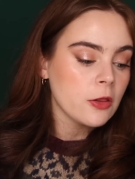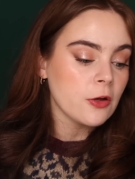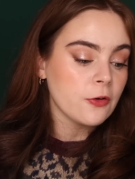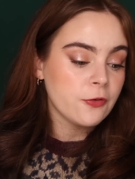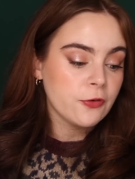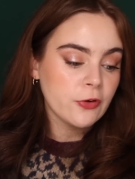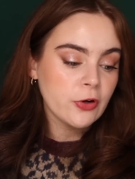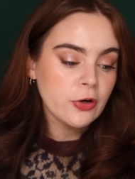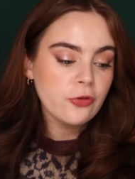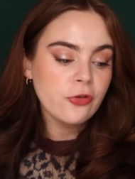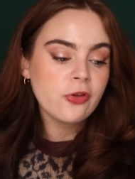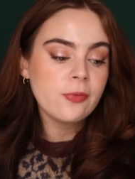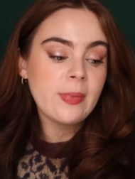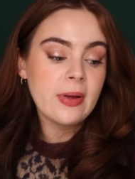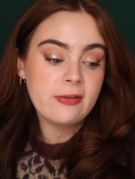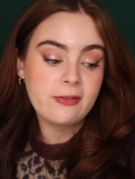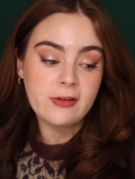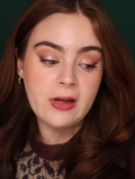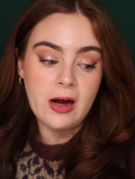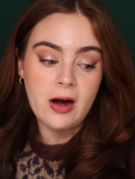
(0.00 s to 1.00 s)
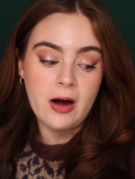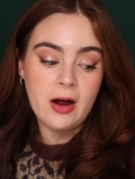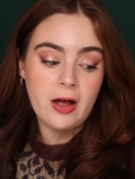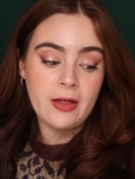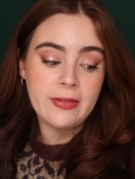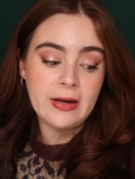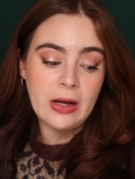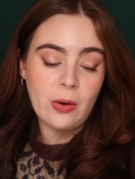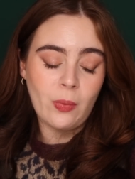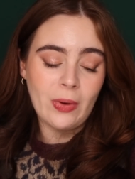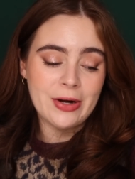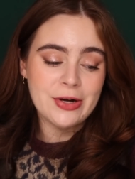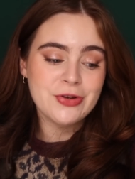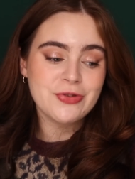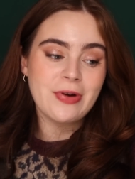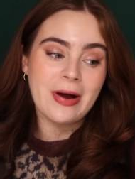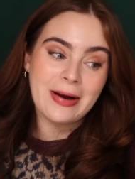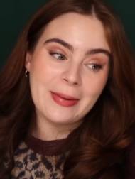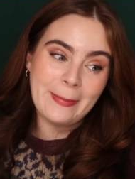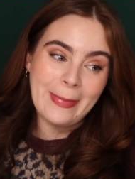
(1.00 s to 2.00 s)
The first mascara that I wanted
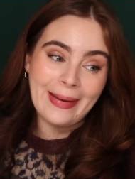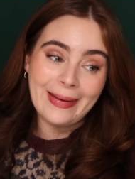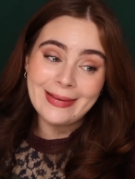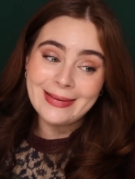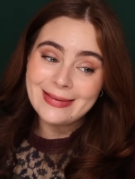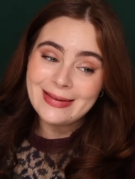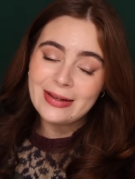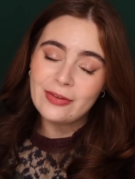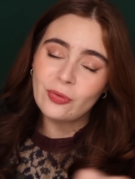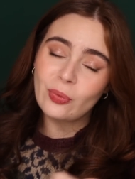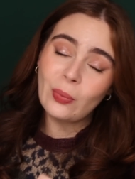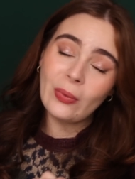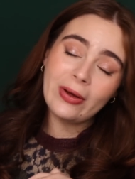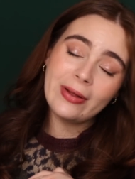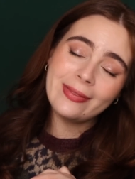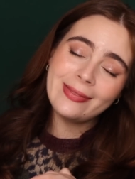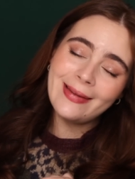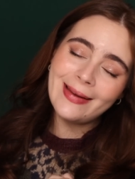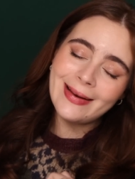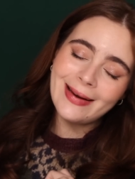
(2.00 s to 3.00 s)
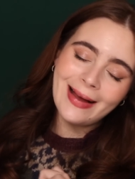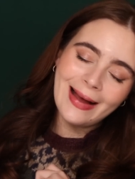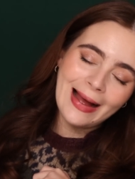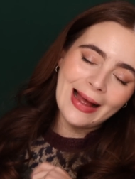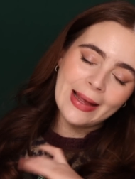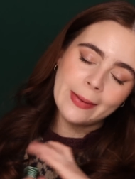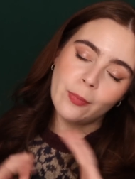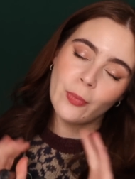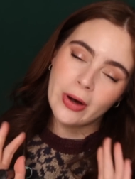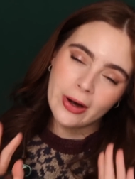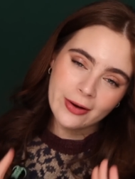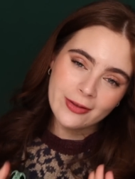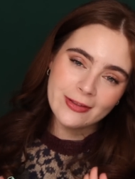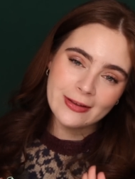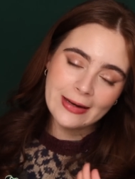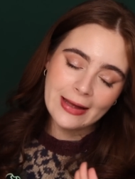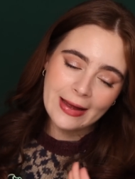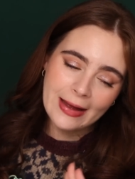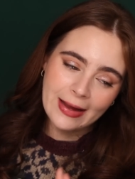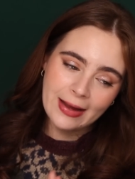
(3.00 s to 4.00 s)
to recommend is one that I'm wearing
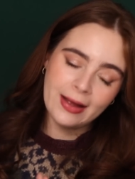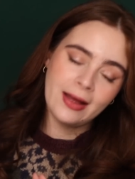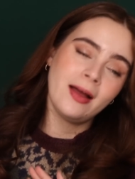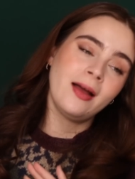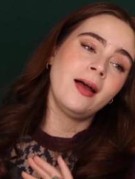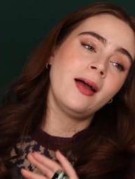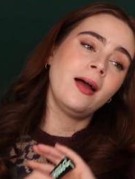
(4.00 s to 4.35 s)
today.